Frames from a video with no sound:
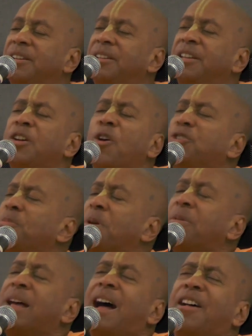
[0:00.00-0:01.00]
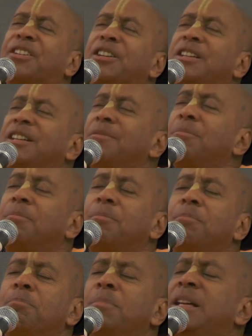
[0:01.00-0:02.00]
The ultimate reality
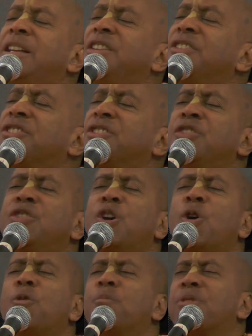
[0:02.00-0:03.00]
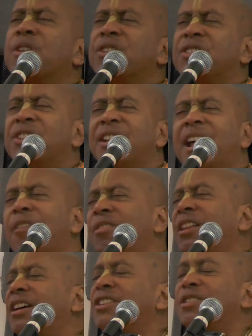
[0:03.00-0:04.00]
means no person.
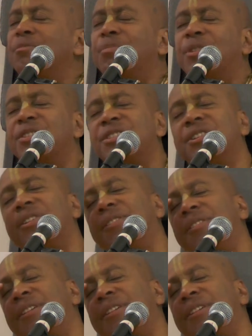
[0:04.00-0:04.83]
Everything is impersonal.